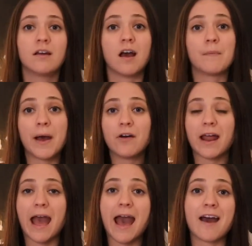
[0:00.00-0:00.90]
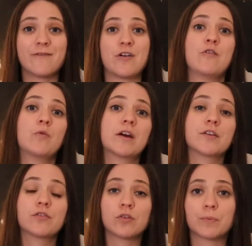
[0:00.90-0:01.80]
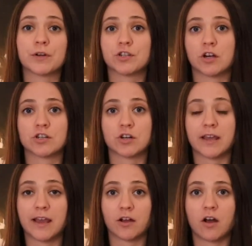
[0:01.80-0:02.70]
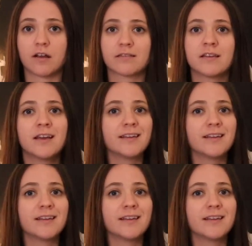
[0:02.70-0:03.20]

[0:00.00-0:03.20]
about half of what a supercharger can cost.